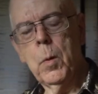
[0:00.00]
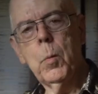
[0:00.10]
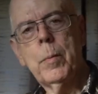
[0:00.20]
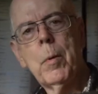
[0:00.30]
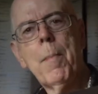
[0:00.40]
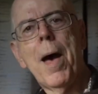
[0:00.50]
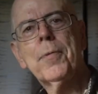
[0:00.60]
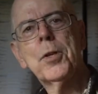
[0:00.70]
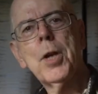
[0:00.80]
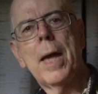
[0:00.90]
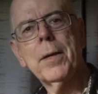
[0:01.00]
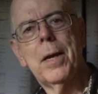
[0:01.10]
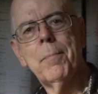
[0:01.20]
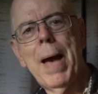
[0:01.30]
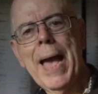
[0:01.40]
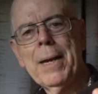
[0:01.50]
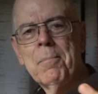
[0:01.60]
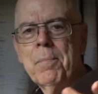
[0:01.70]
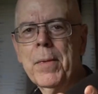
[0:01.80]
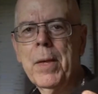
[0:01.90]
When we bought the shotgun mic,
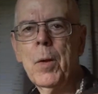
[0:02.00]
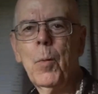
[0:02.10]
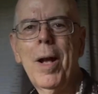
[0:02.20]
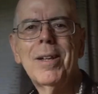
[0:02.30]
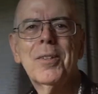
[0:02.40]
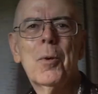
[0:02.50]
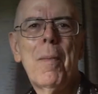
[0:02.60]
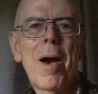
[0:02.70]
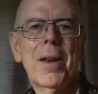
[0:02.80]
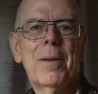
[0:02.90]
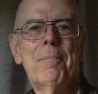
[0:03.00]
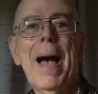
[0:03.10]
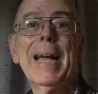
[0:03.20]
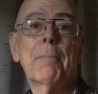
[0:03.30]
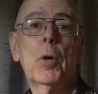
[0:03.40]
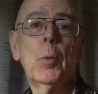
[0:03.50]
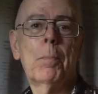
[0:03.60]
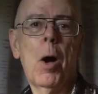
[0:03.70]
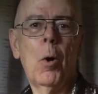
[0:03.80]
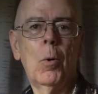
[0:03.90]
we also bought a mic boom
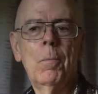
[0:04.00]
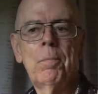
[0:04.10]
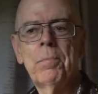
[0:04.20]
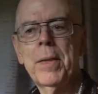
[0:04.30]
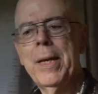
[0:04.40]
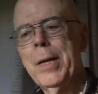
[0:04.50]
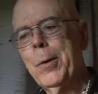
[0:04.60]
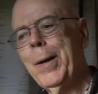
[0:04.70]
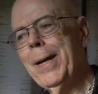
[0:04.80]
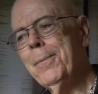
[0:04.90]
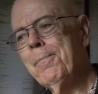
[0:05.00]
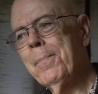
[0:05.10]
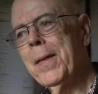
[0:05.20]
pole. Well,